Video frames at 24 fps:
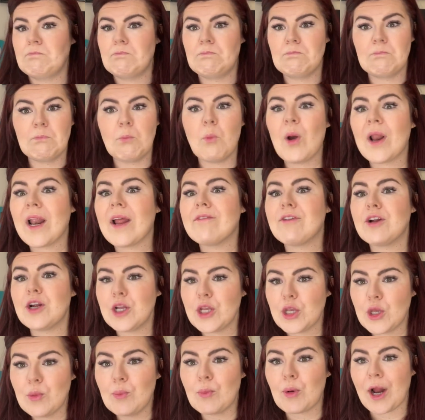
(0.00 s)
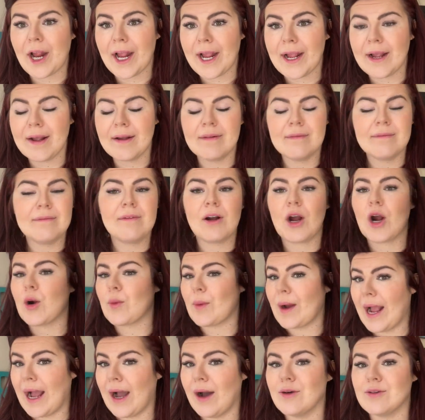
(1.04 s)
whatever you bring
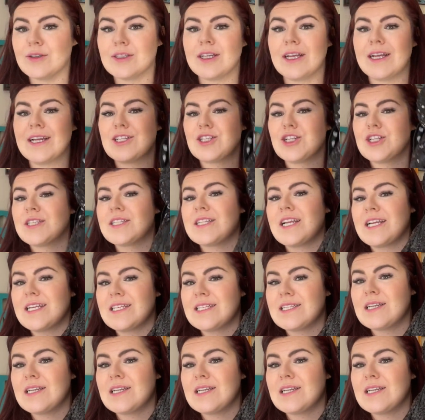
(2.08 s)
around. It's just nice to